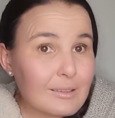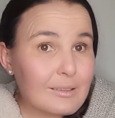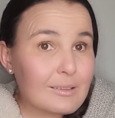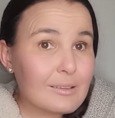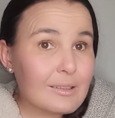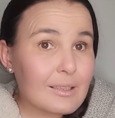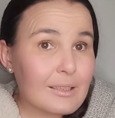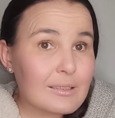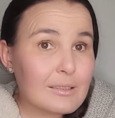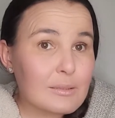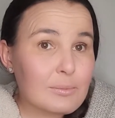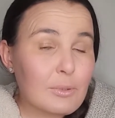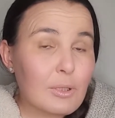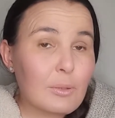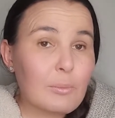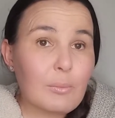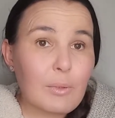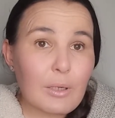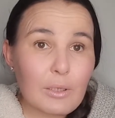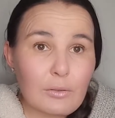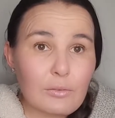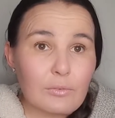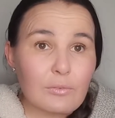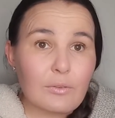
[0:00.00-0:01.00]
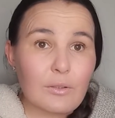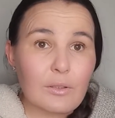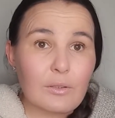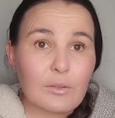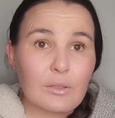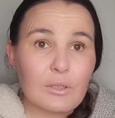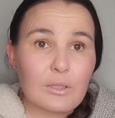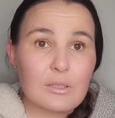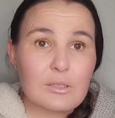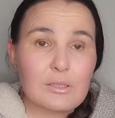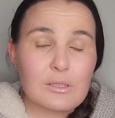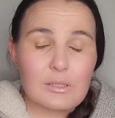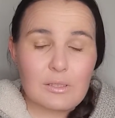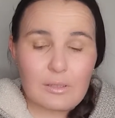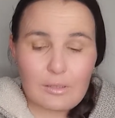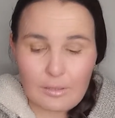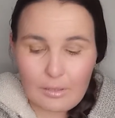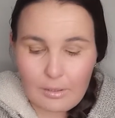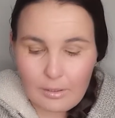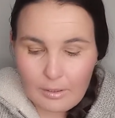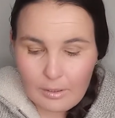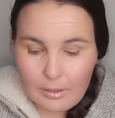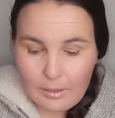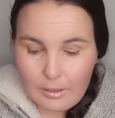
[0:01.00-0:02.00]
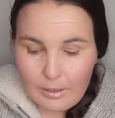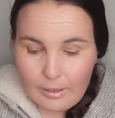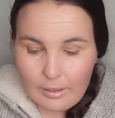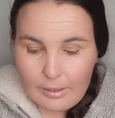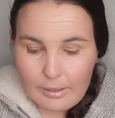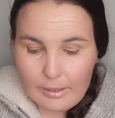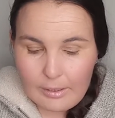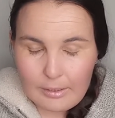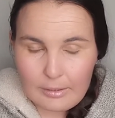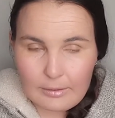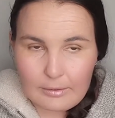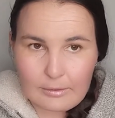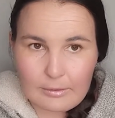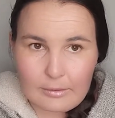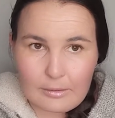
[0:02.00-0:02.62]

That's my main focus, and